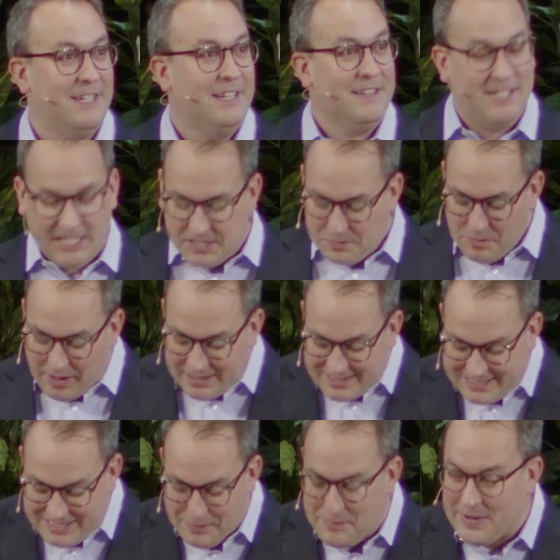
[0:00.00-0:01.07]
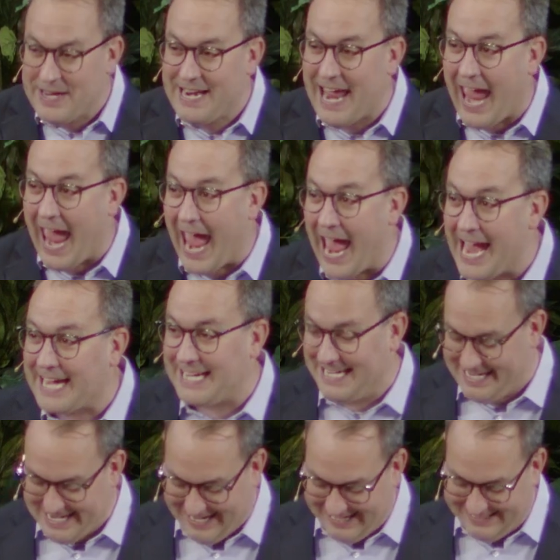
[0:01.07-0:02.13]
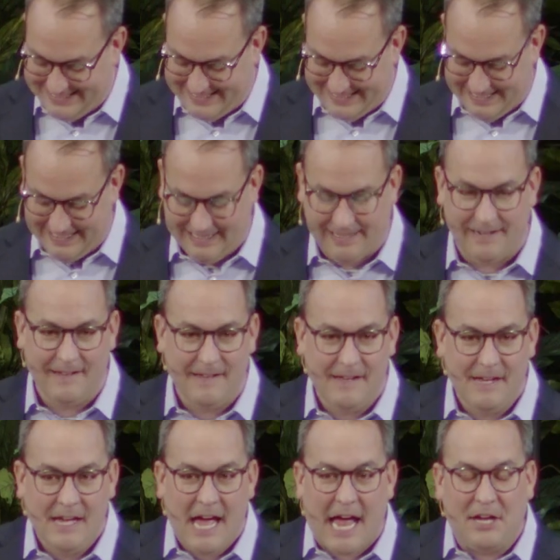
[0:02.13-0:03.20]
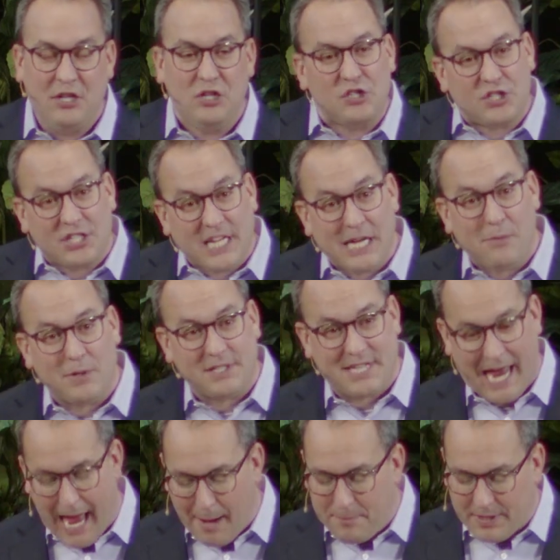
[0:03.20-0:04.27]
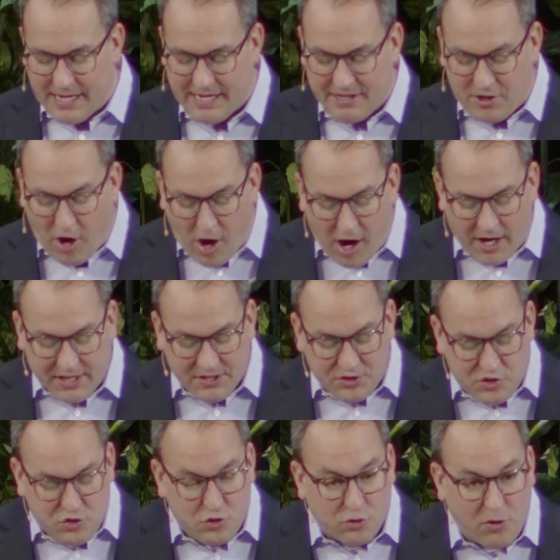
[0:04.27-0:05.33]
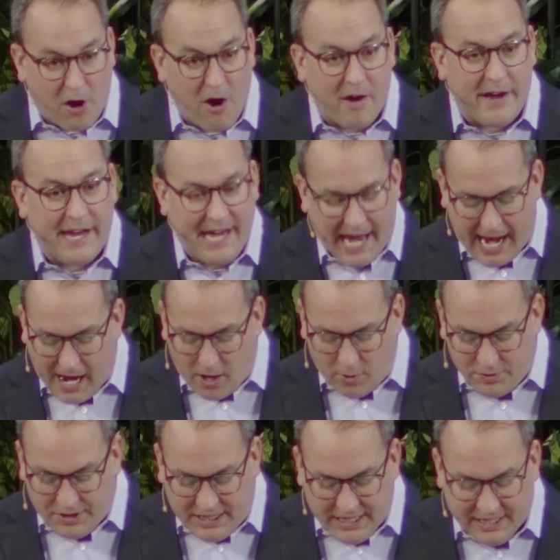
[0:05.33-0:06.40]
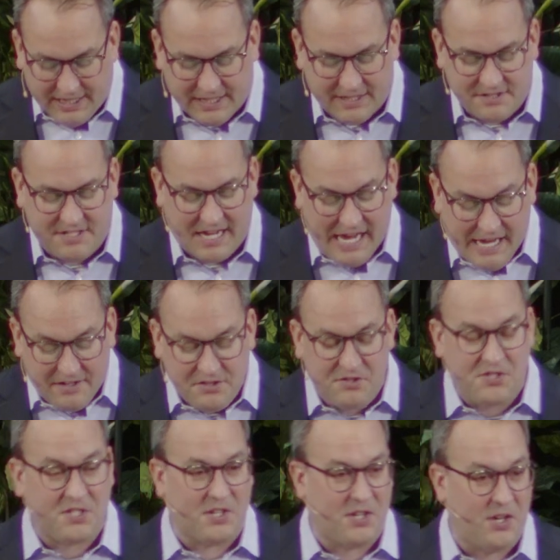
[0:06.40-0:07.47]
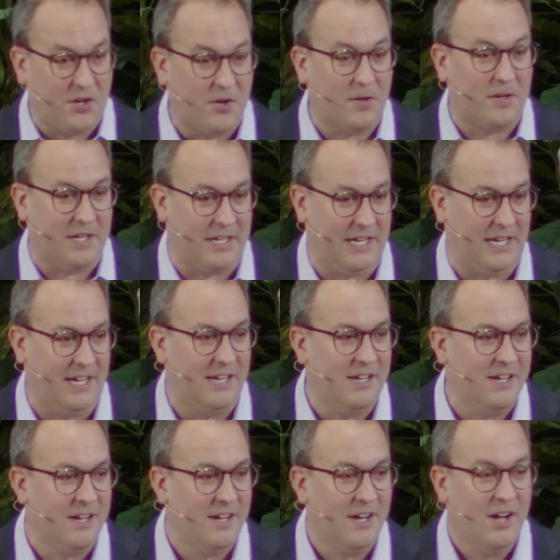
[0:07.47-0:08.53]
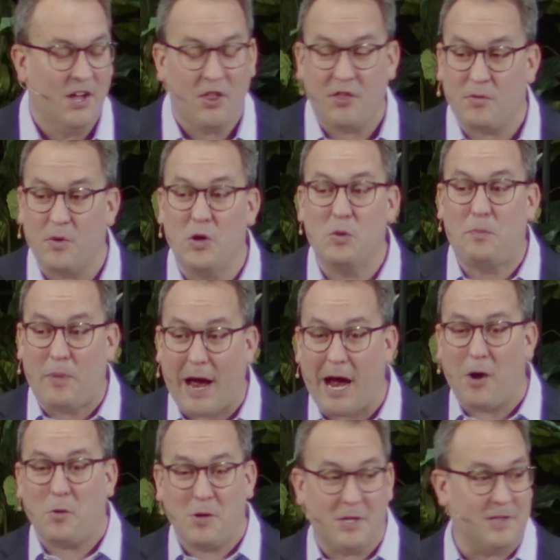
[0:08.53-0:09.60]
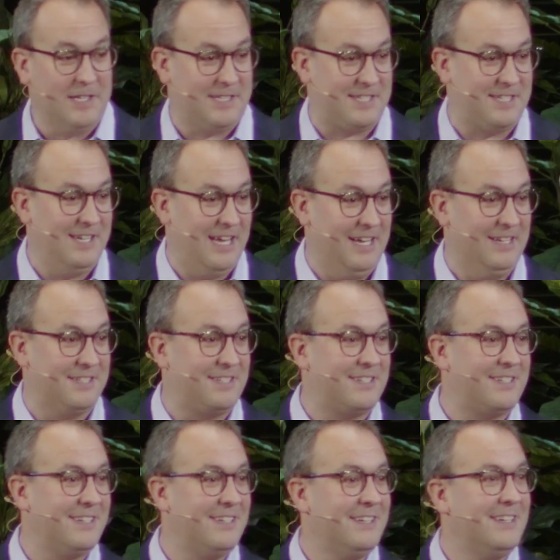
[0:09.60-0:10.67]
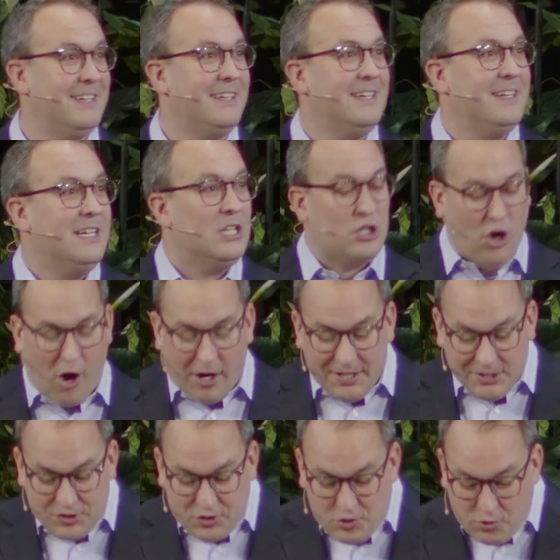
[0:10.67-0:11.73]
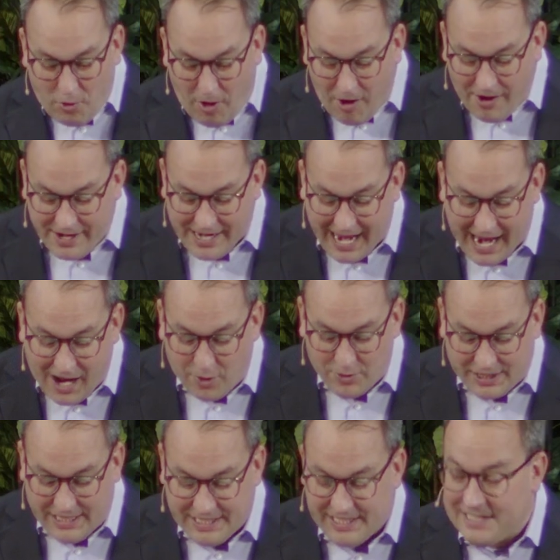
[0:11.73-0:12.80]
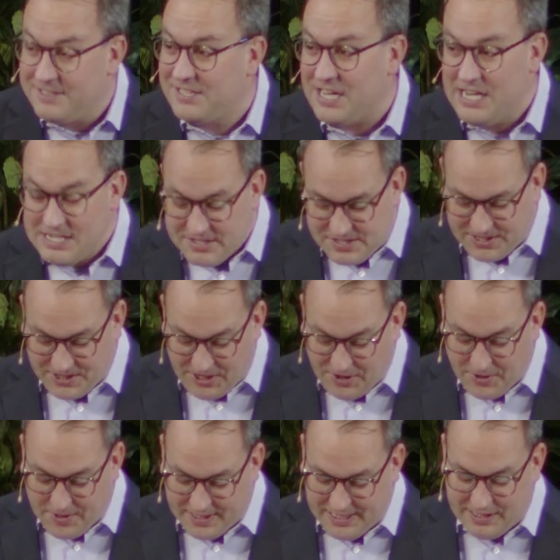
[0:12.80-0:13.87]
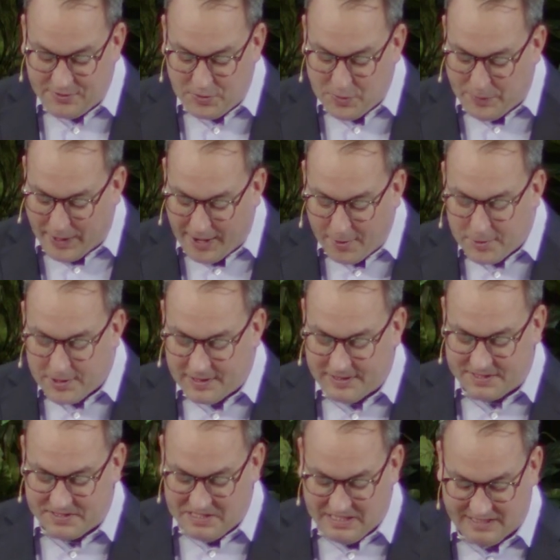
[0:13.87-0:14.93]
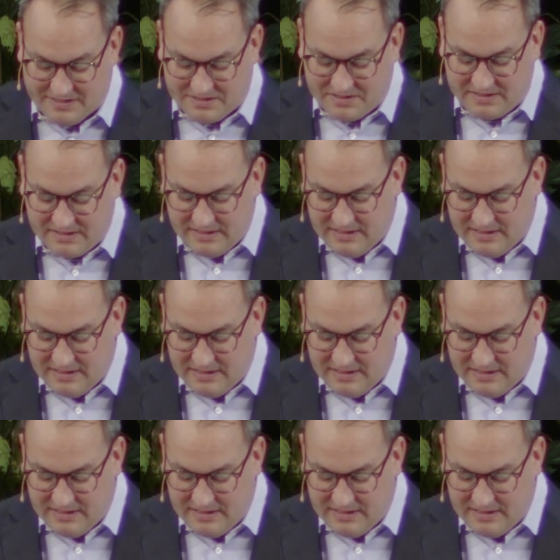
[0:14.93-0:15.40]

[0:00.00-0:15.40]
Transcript: This must have been agonizing. And do you see what's happening? God is drawing out Gideon's insecurity through powerlessness. God is drawing out Gideon's insecurity through powerlessness.